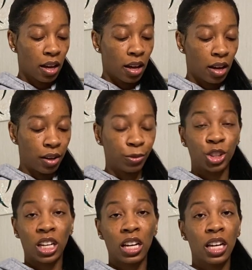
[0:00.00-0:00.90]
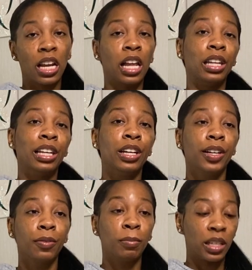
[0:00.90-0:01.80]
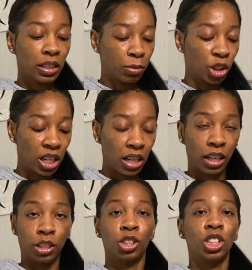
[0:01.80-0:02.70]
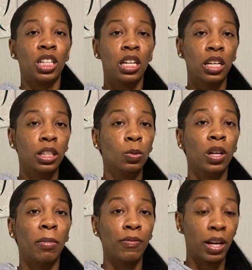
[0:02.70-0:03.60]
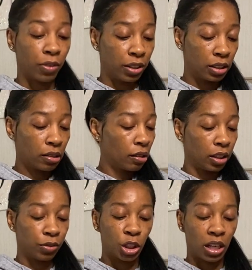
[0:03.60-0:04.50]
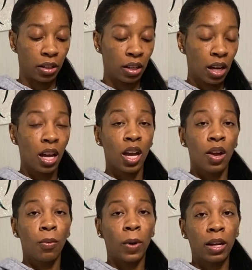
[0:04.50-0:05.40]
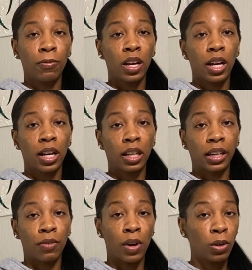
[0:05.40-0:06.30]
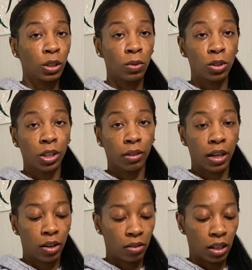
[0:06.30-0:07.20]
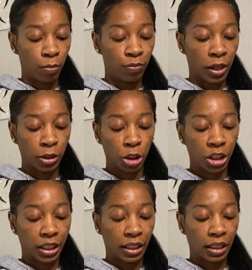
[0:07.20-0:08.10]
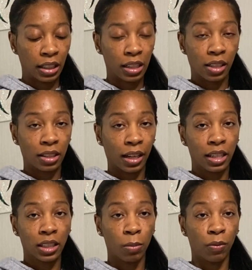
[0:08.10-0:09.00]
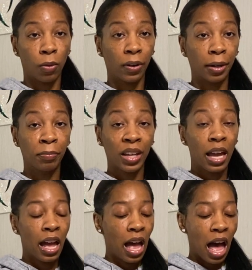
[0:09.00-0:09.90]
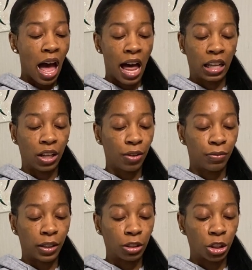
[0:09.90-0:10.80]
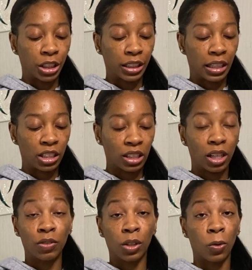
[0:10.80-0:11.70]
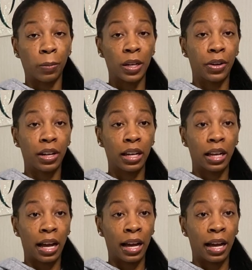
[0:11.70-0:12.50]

Shein, I love me some Shein. Shein is one of my favorites. I love Shein. Wayfair, like if I just want to look around at furniture, because like I said before, I love furniture. I just love decor, period.